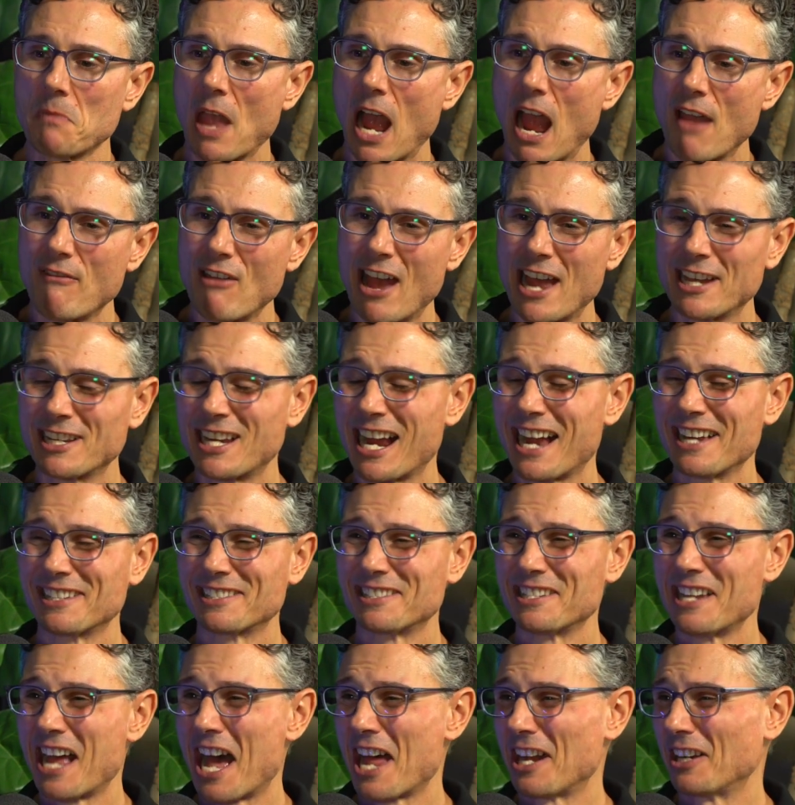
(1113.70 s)
I've had
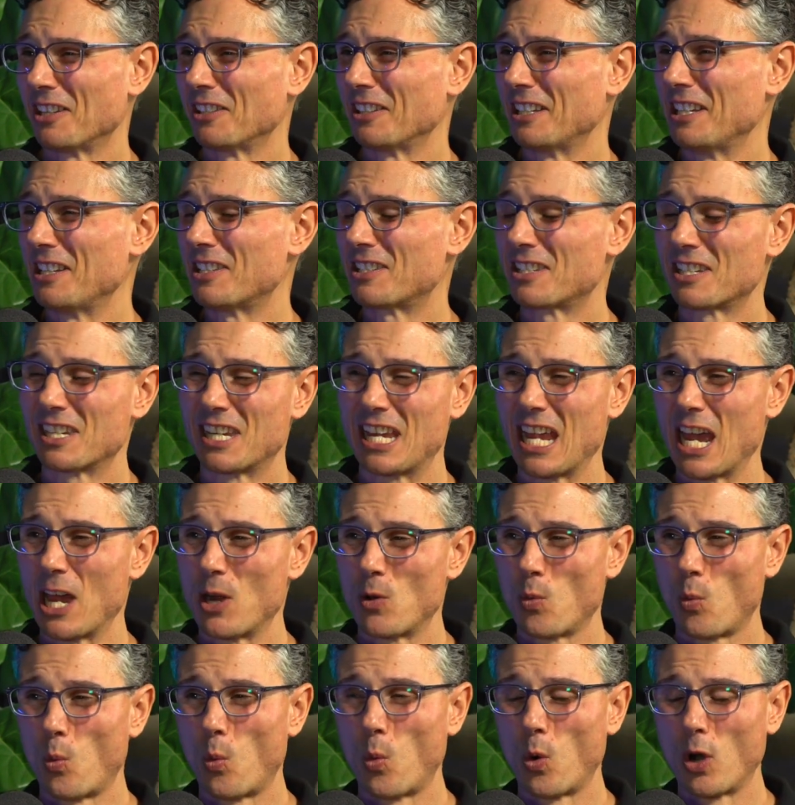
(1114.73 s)
guys not at least
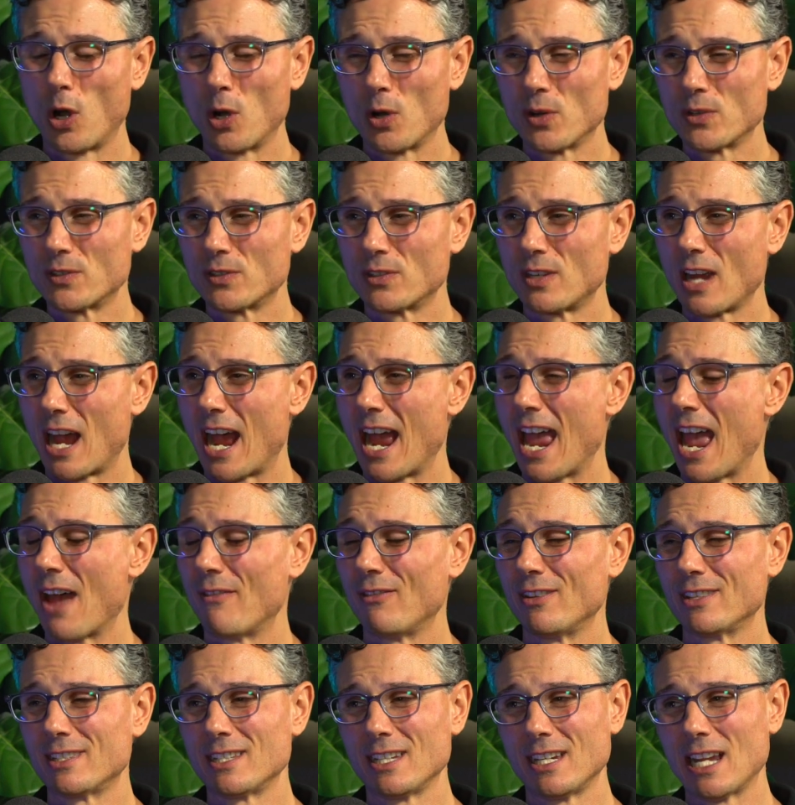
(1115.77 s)
get worse. I
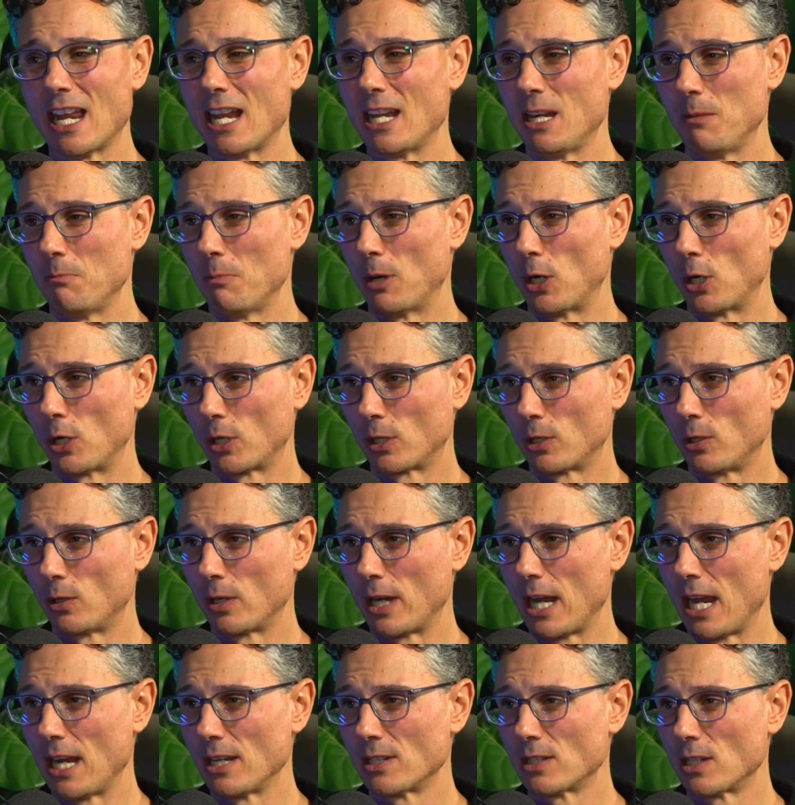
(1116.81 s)
haven't seen any miracle
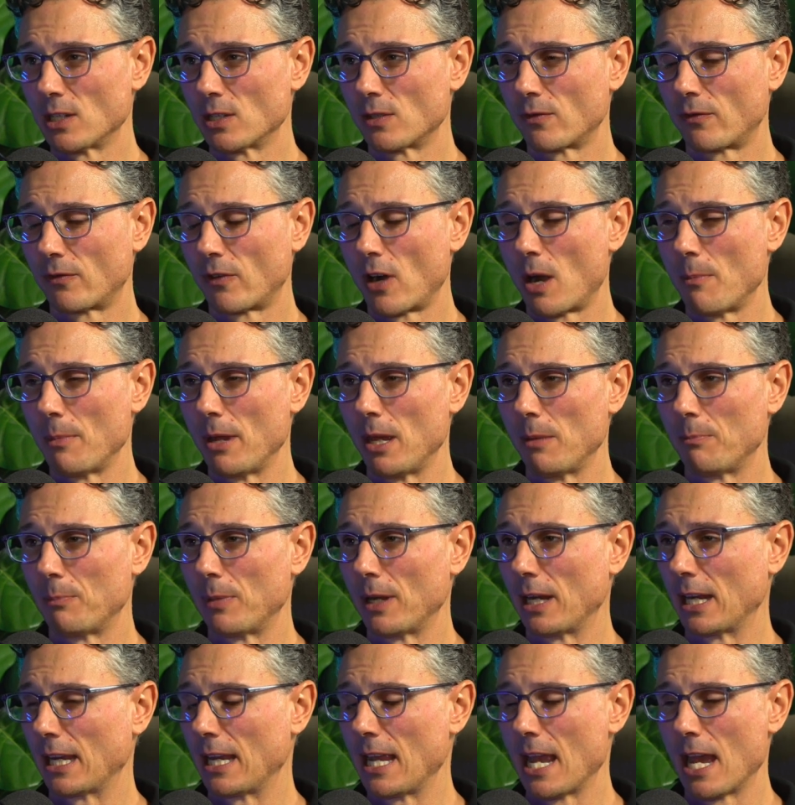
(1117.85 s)
cases from it.
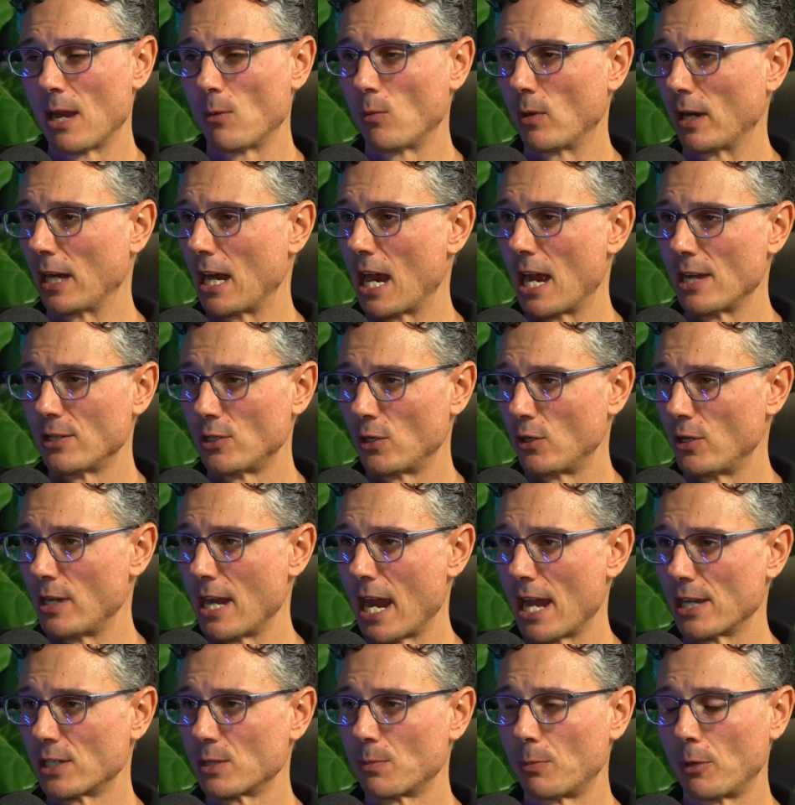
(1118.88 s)
But again, when guys are
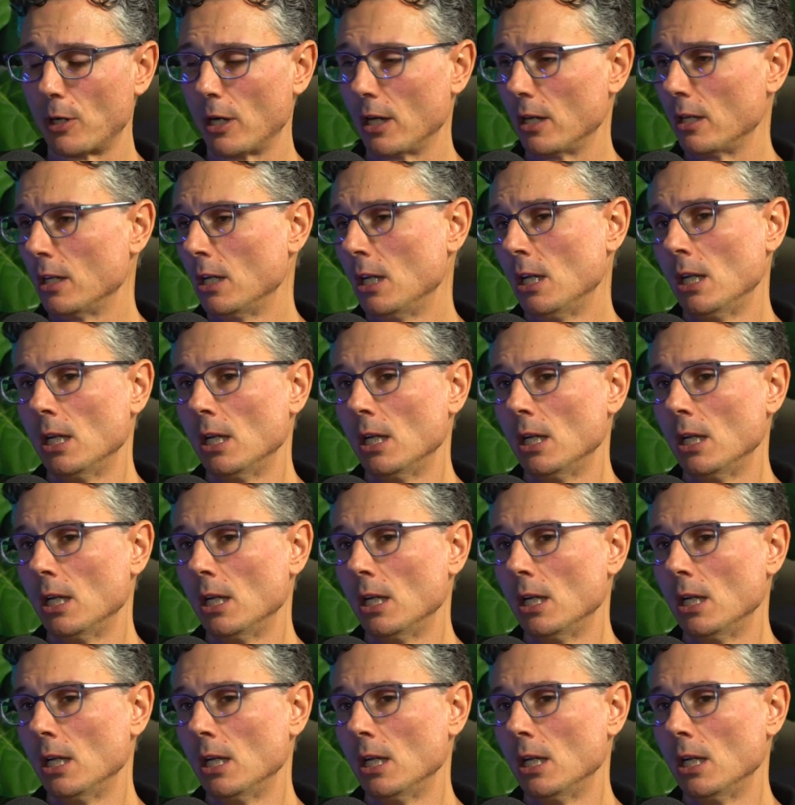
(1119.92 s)
desperate.